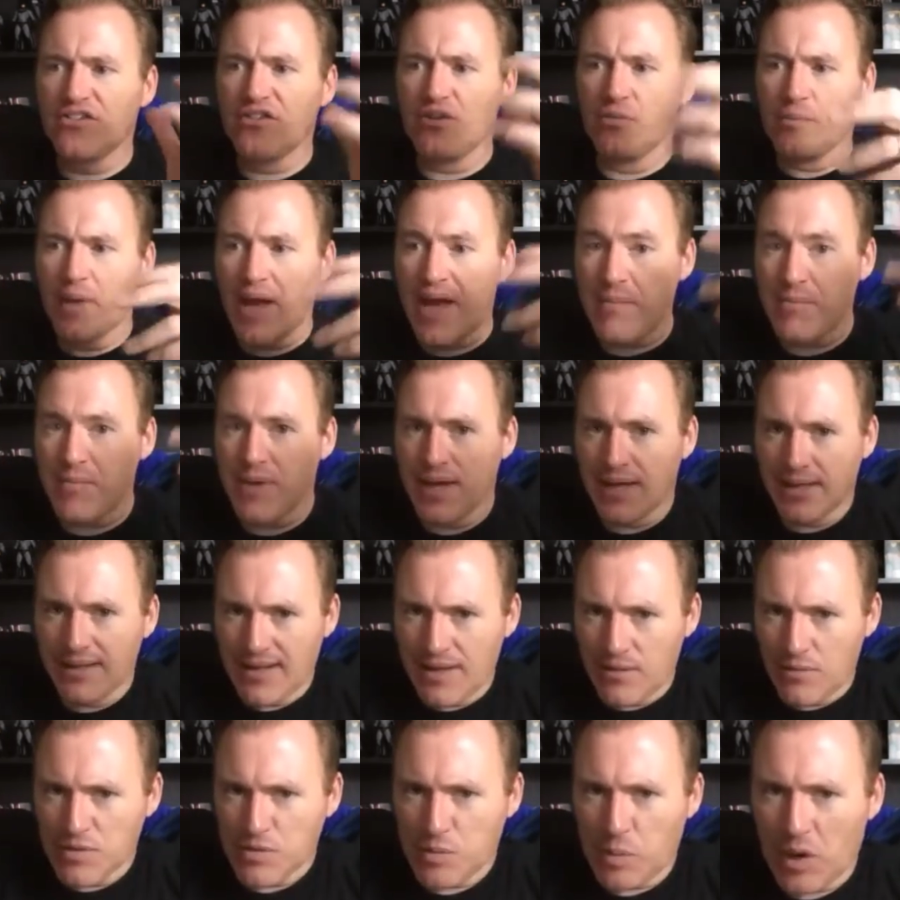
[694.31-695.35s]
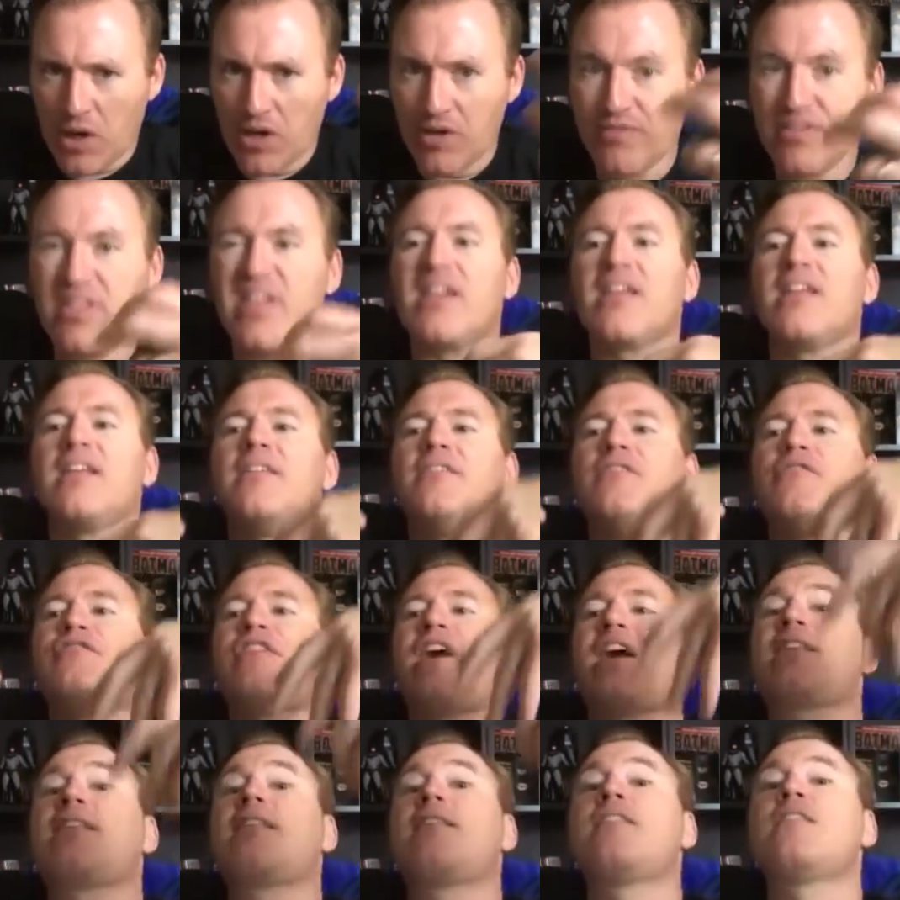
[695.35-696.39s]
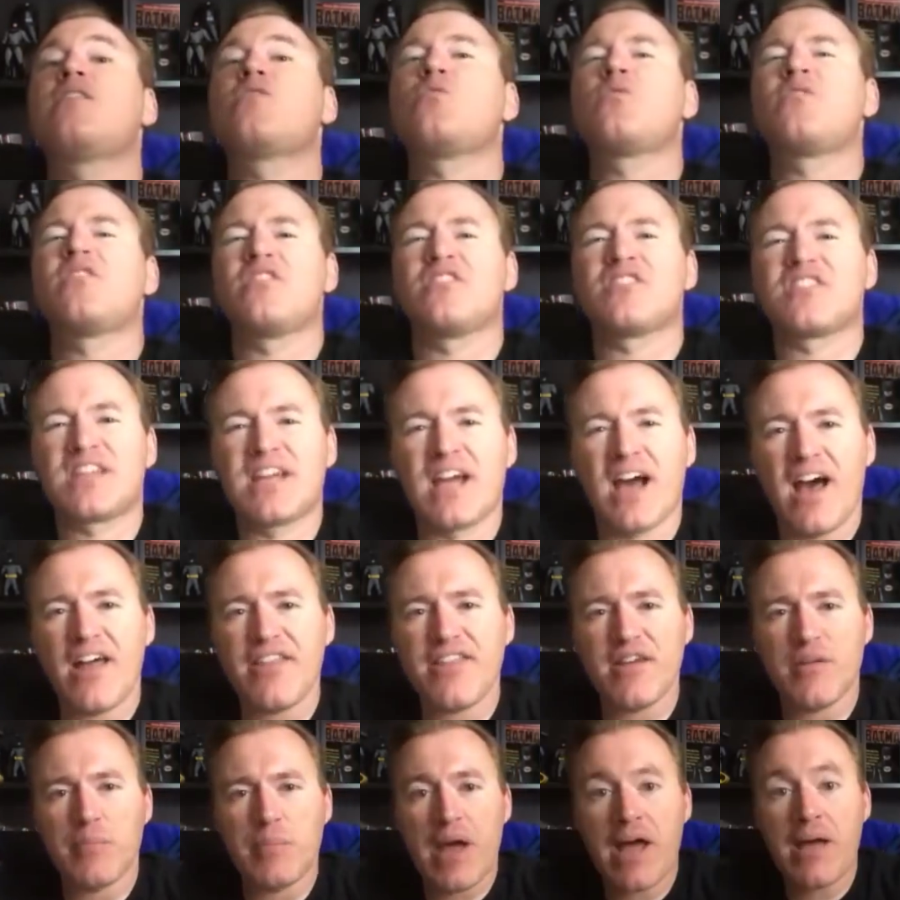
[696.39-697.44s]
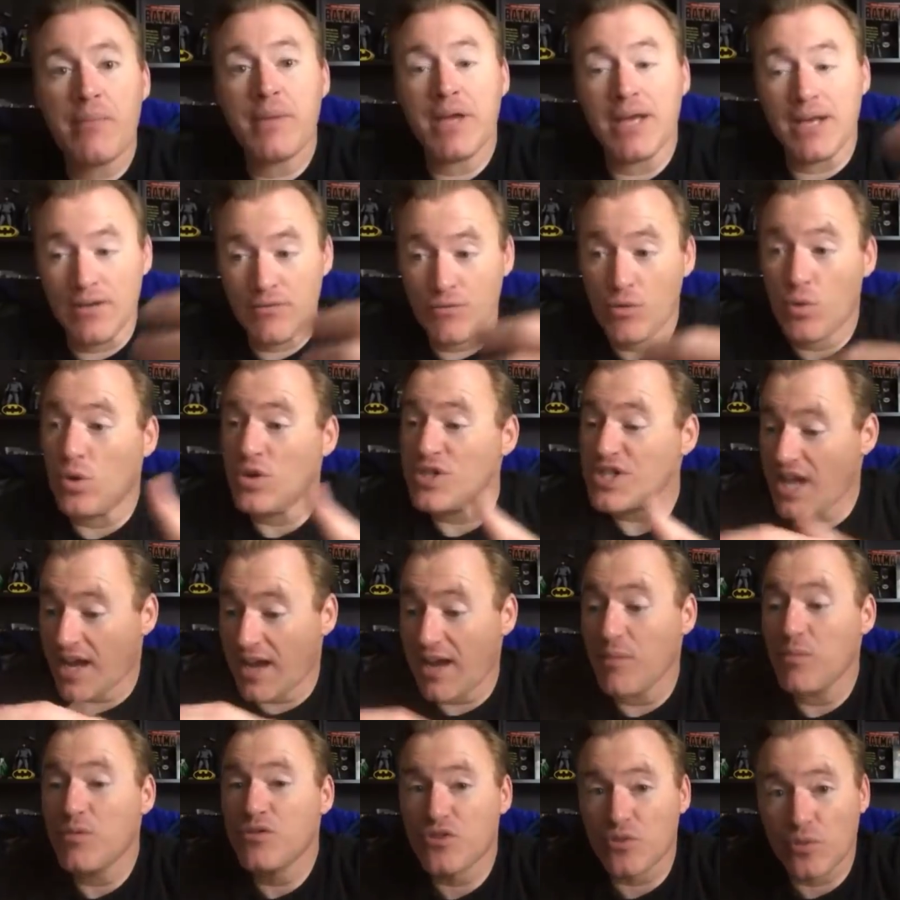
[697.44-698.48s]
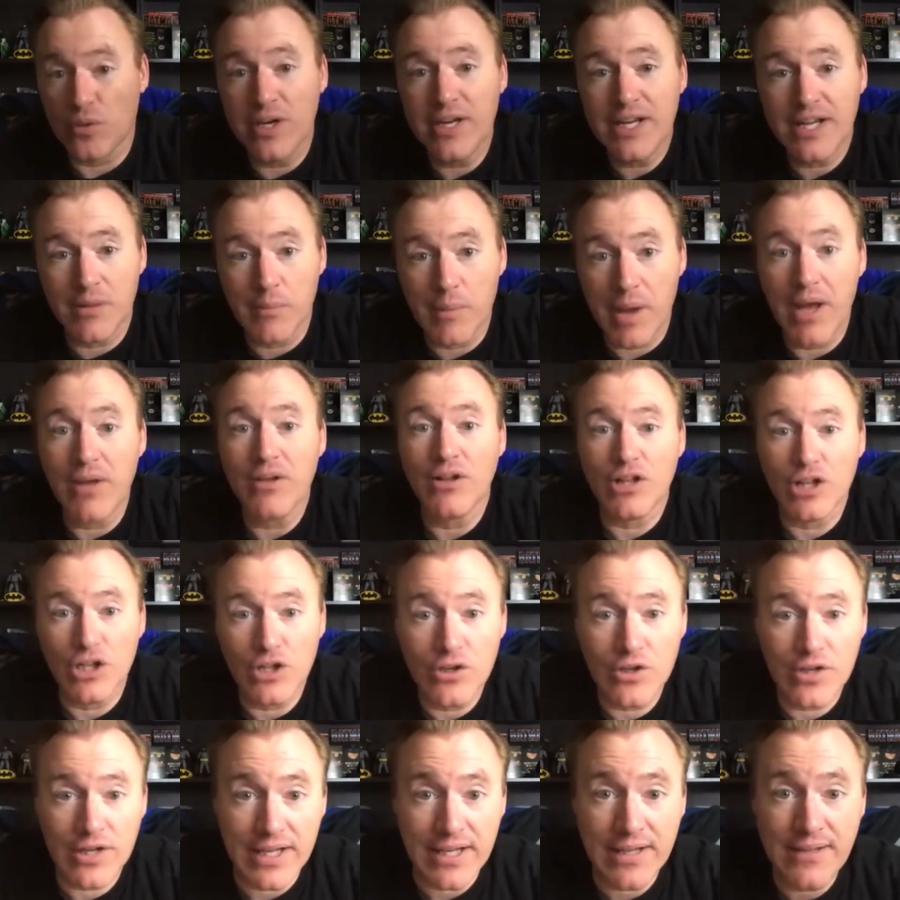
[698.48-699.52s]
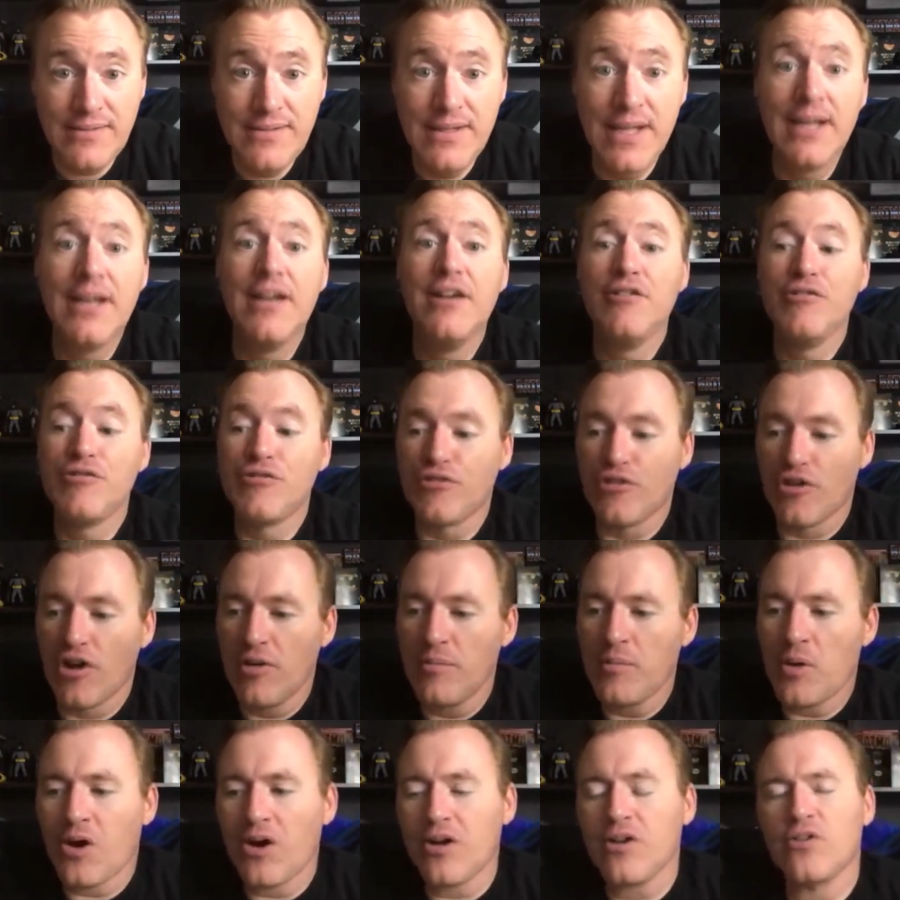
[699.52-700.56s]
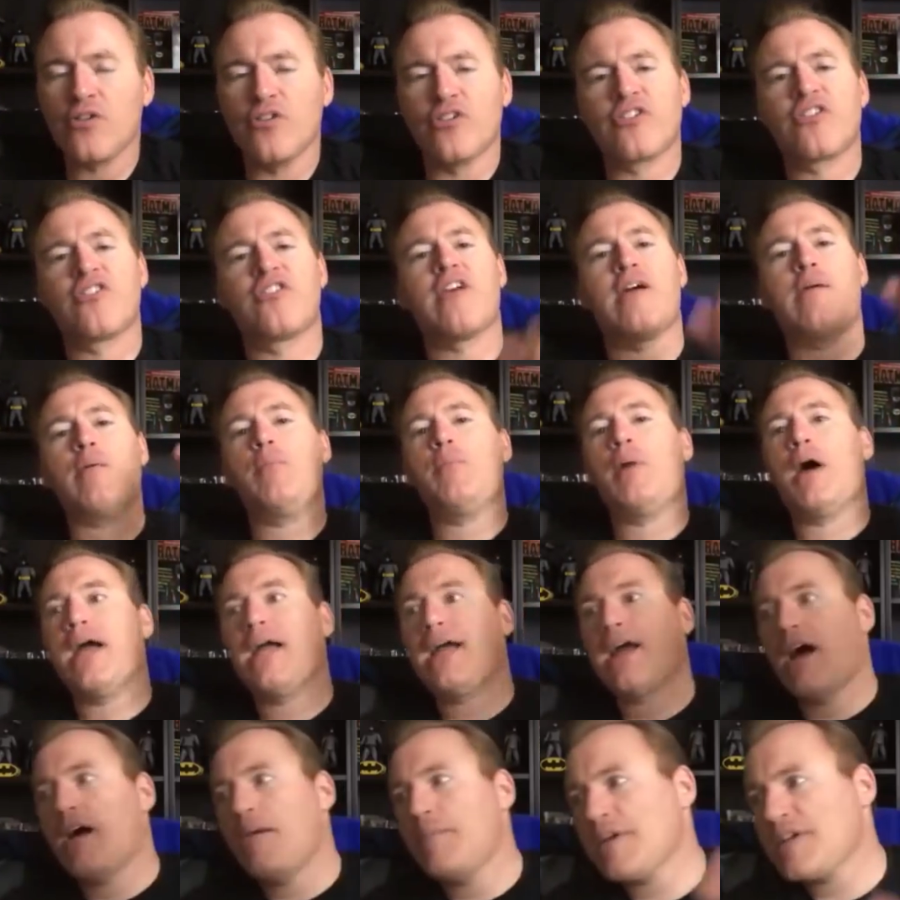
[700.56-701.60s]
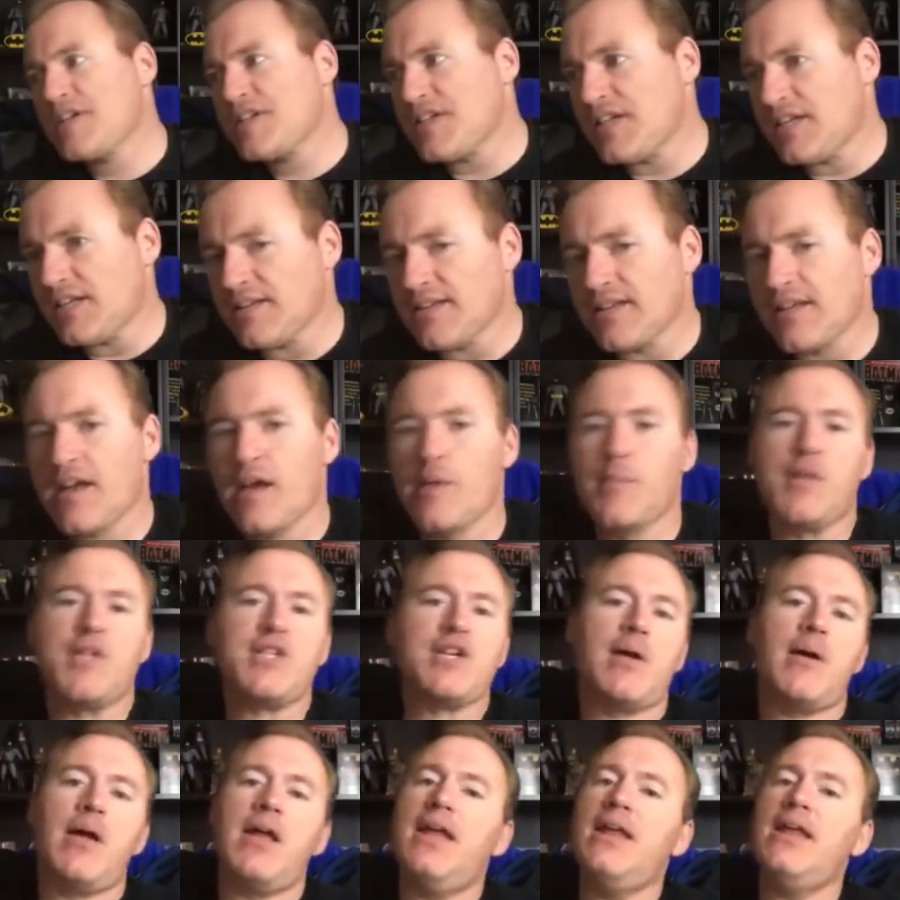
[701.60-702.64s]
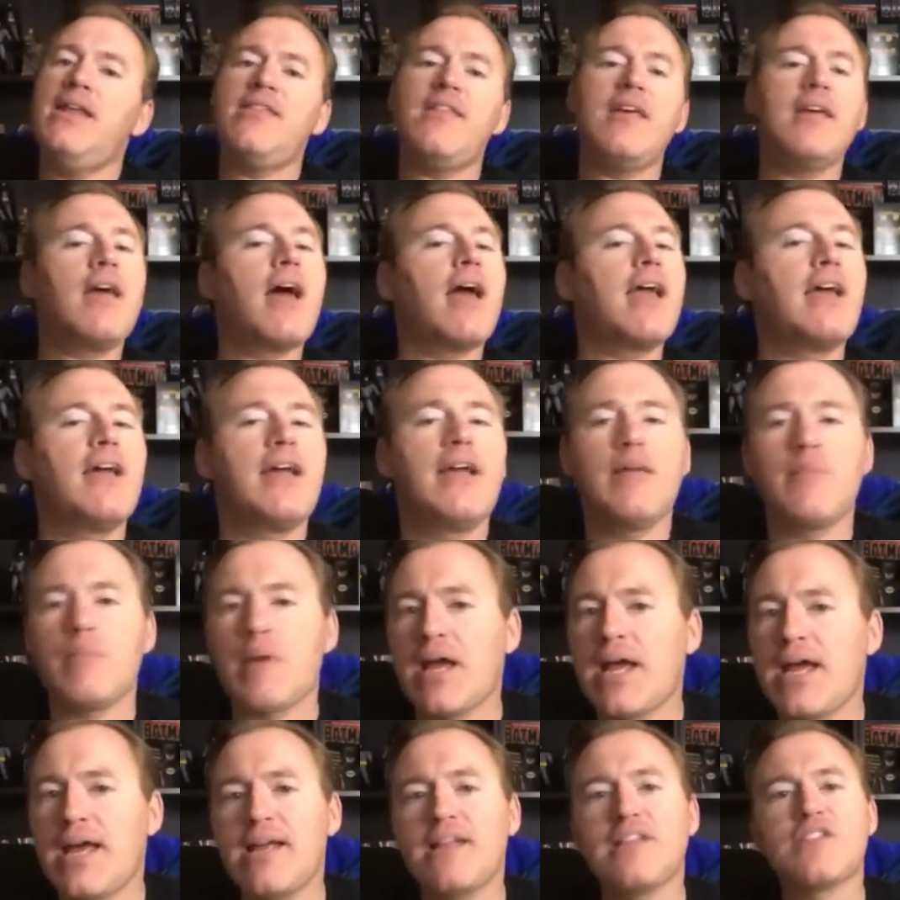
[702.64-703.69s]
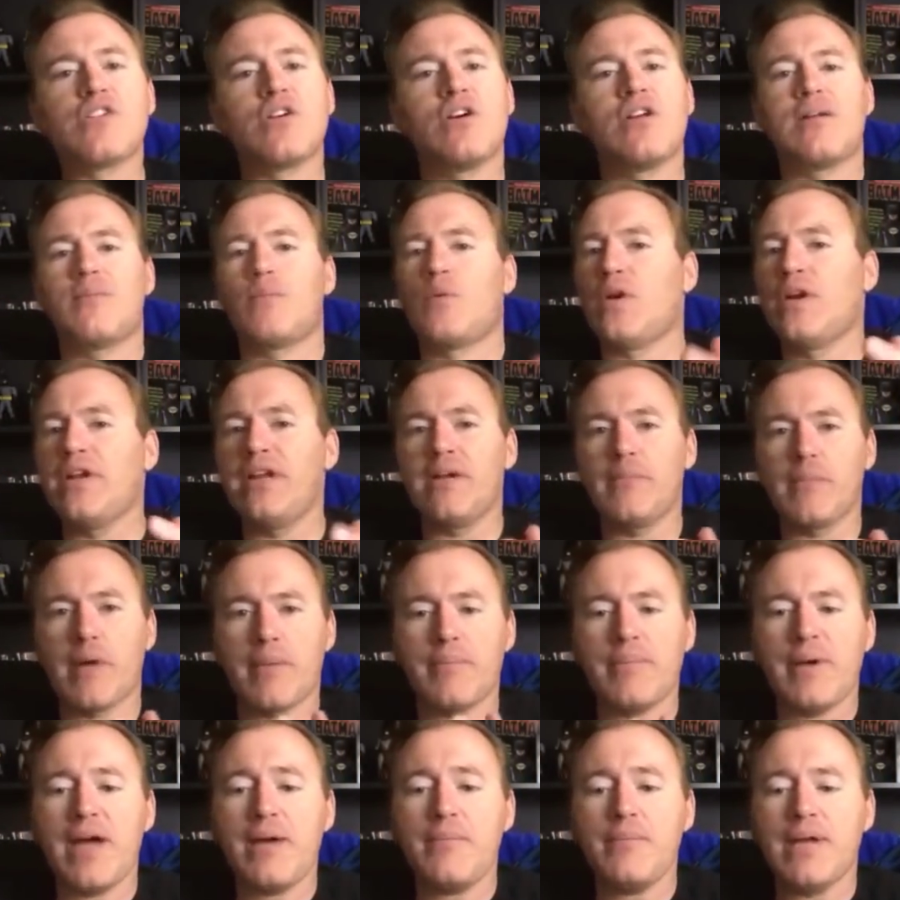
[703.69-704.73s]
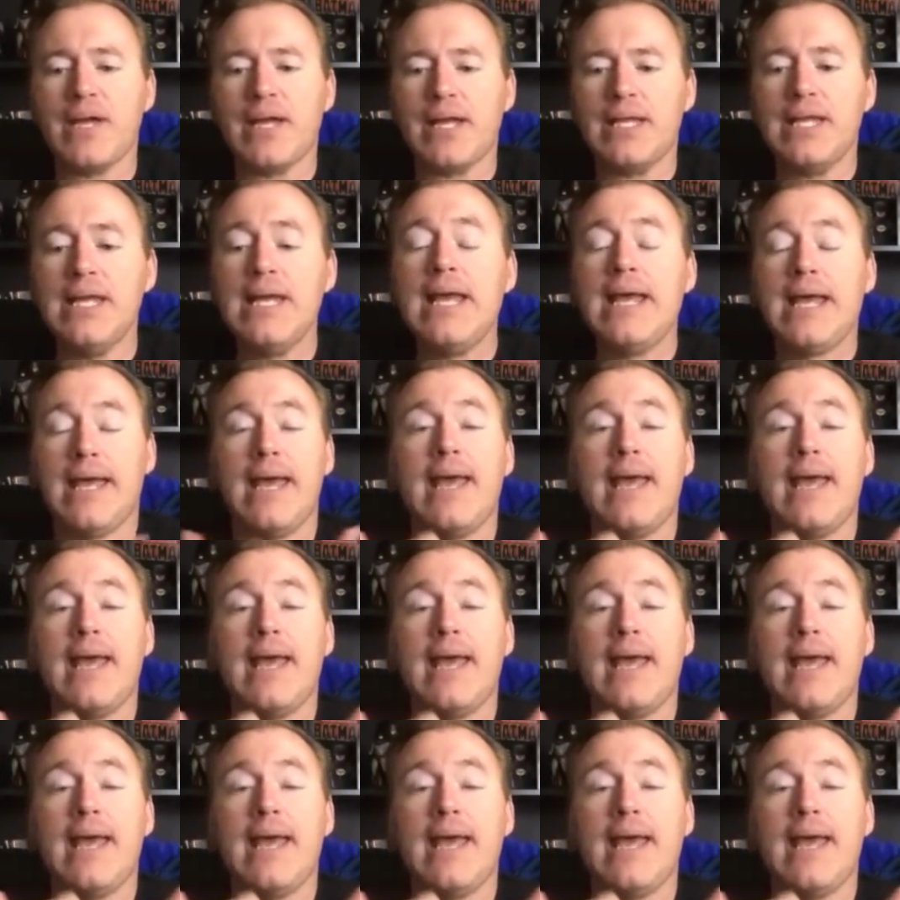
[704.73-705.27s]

So Batman, that was part of the, and the fact that this was this gothic Batman. And of course, I was reading about and learning from articles because I would buy Comic Scene at the comic shop. Anything I could get my hands on, I'm reading about Batman.